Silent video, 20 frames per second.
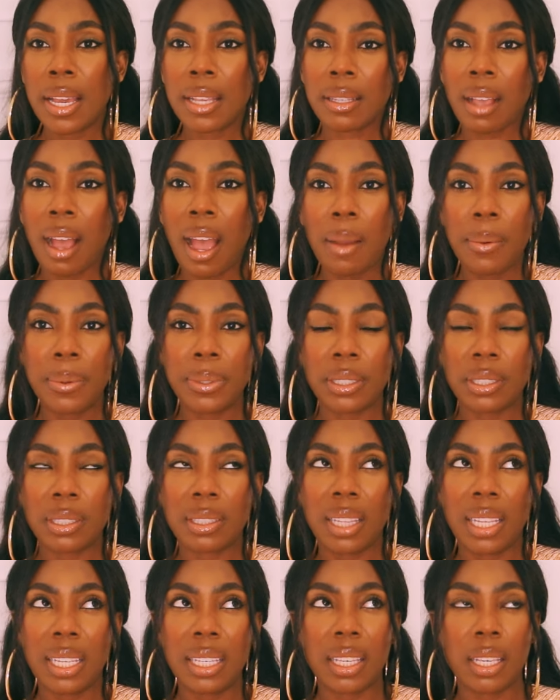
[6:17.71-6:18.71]
So I was
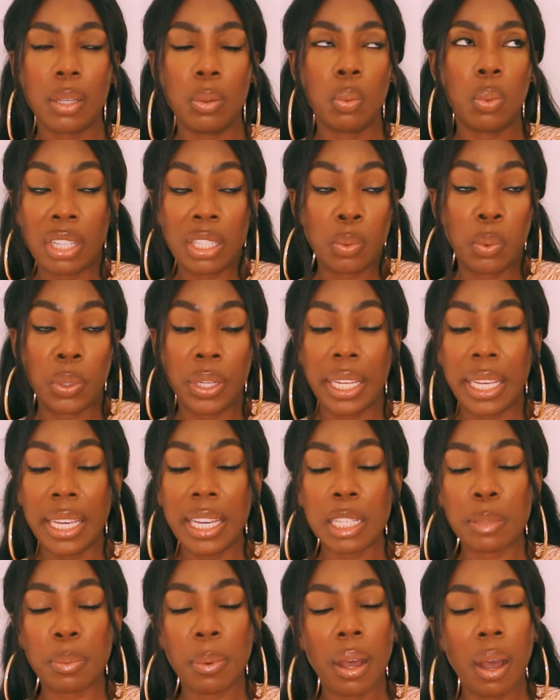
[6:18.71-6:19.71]
just thinking that's what it
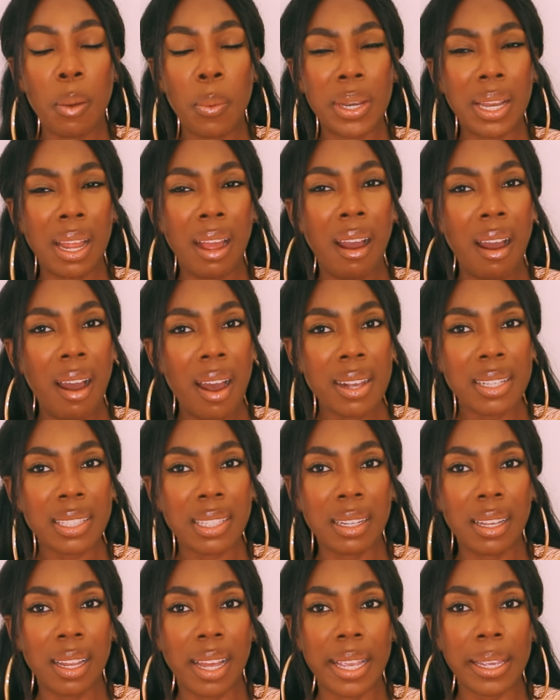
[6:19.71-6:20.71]
is. But when I
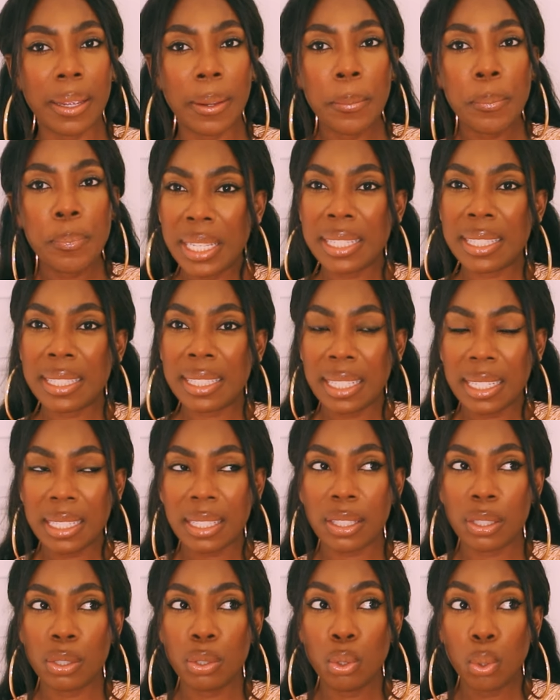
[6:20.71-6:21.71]
asked her, like, is
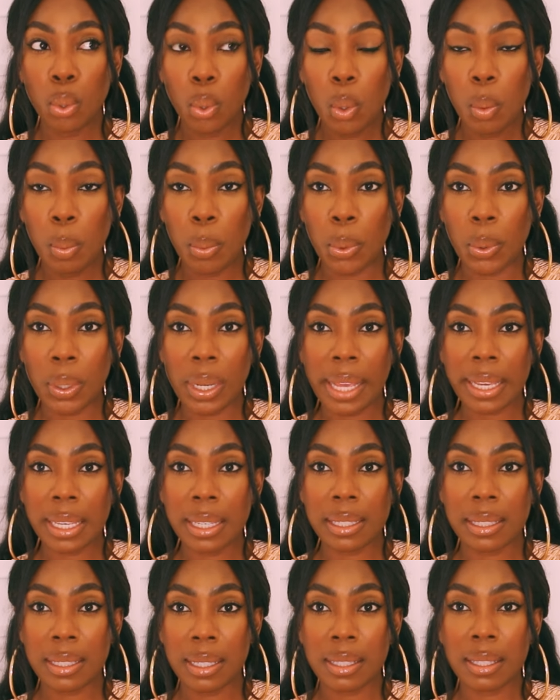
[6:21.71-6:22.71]
this normal? Like,
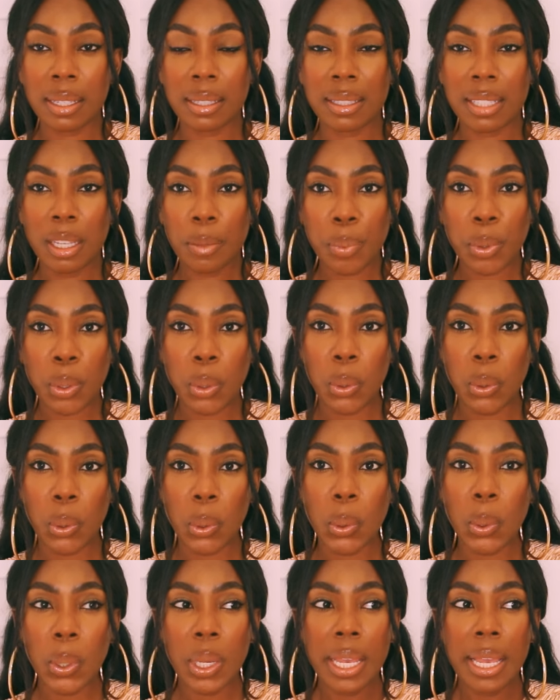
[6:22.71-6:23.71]
is this a
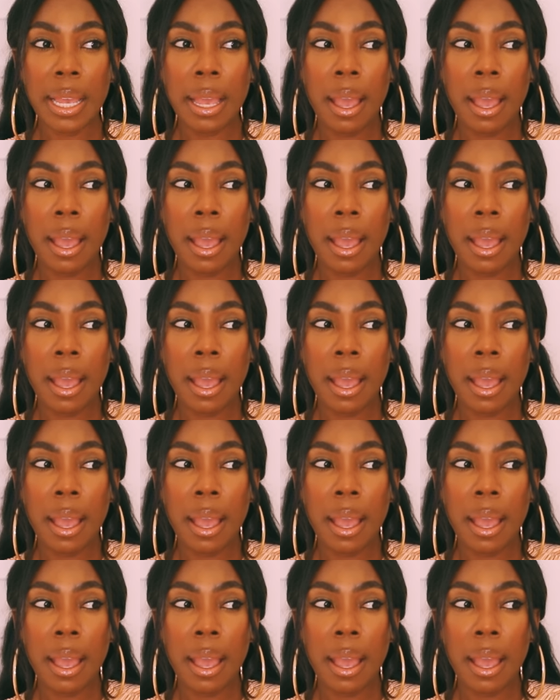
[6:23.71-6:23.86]
typical